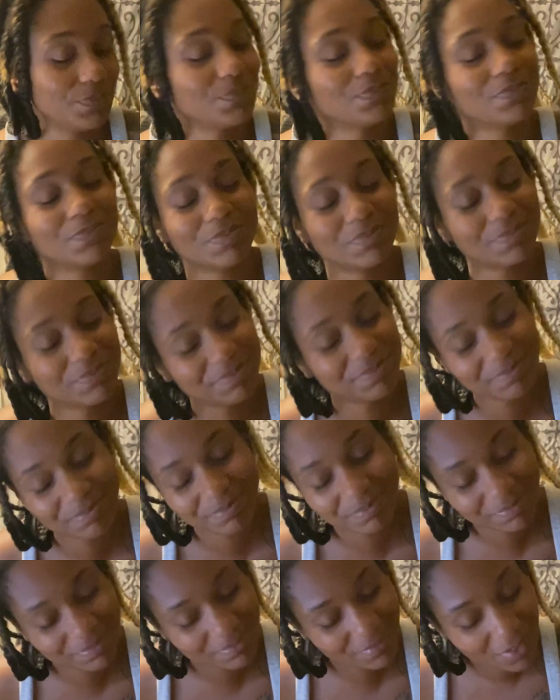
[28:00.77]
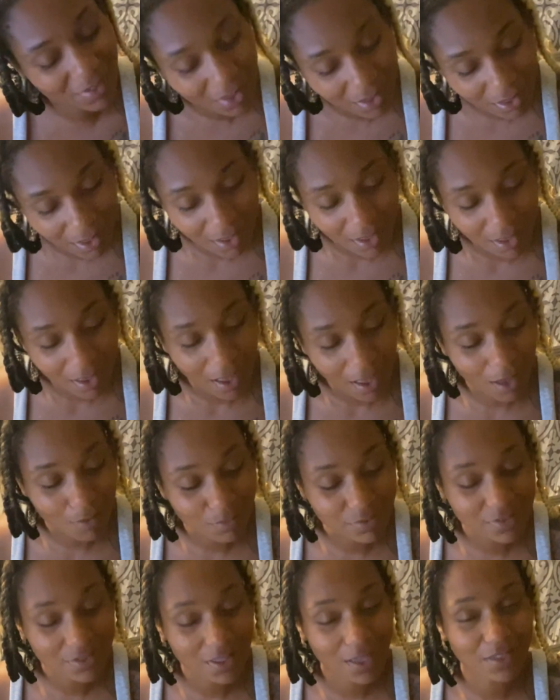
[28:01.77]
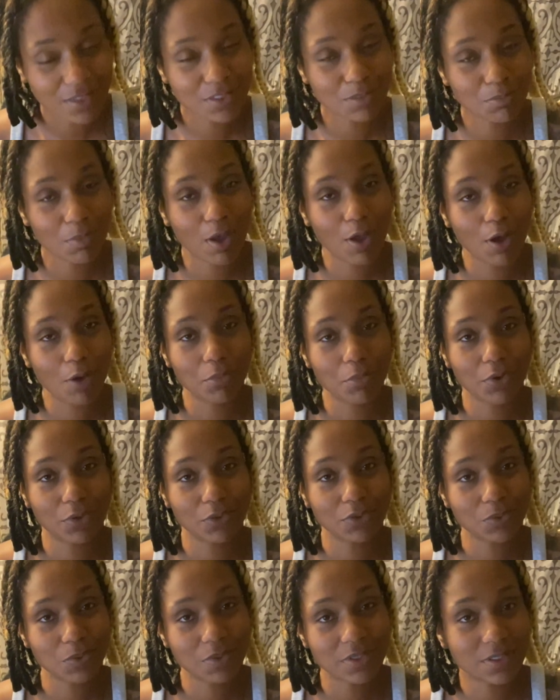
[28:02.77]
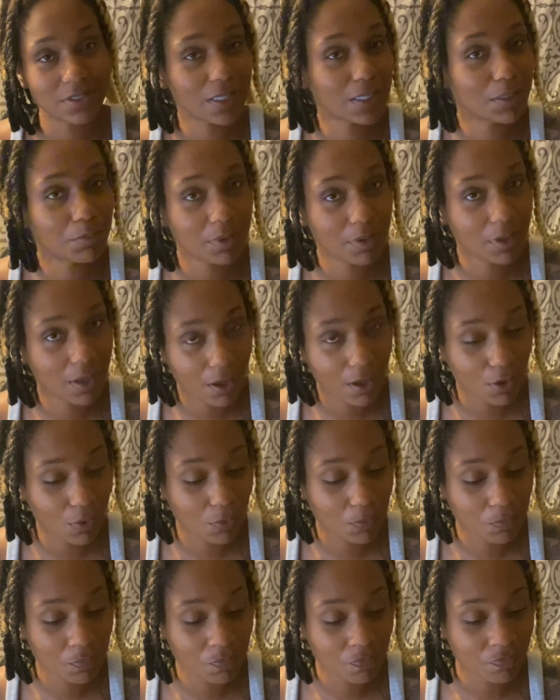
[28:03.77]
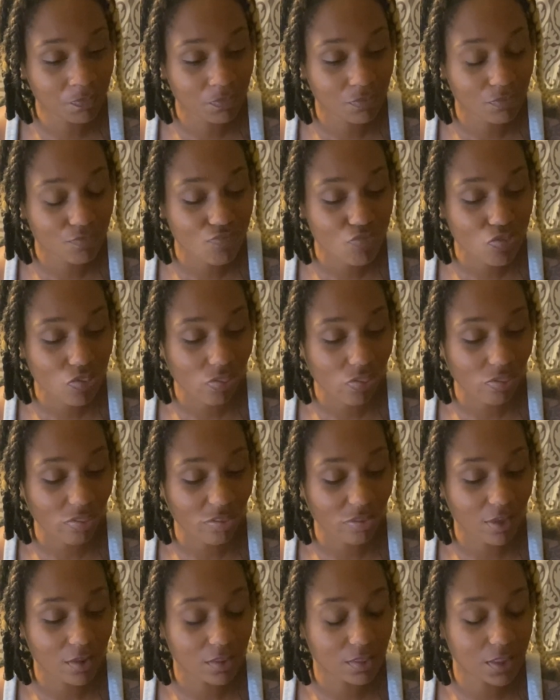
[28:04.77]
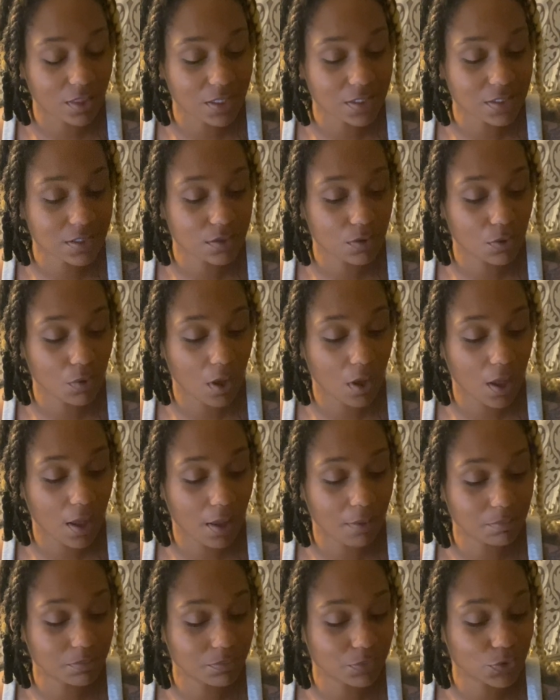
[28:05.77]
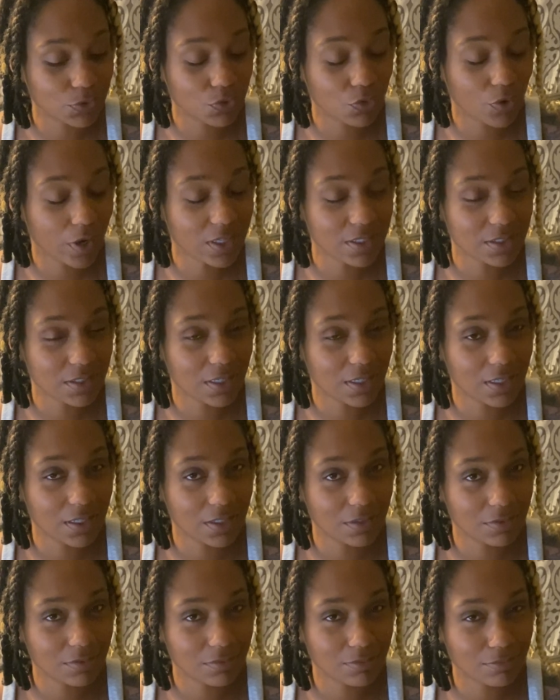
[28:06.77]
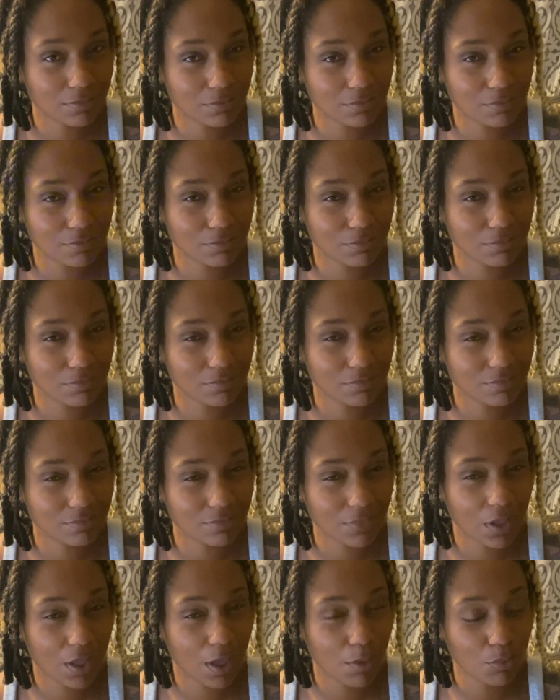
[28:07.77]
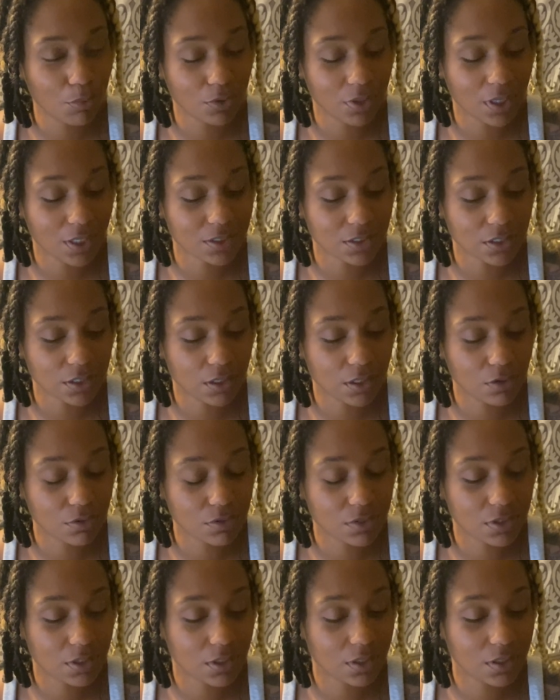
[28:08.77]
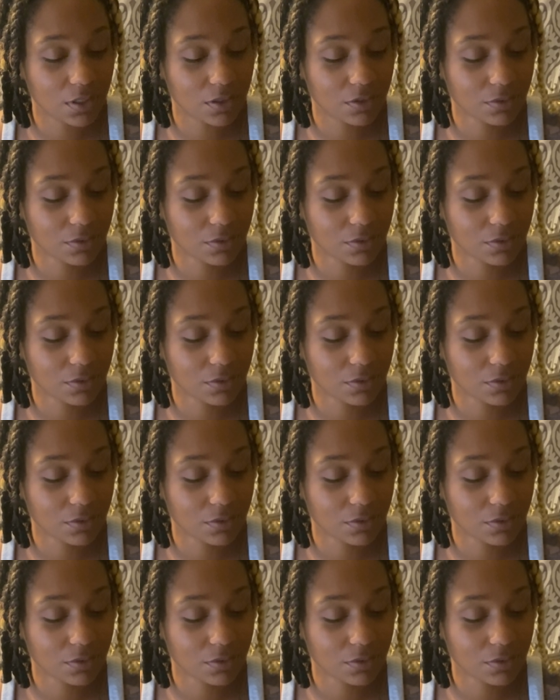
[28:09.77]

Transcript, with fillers: i was talking to my homegirl she was telling me how this um crazy couple that she knows the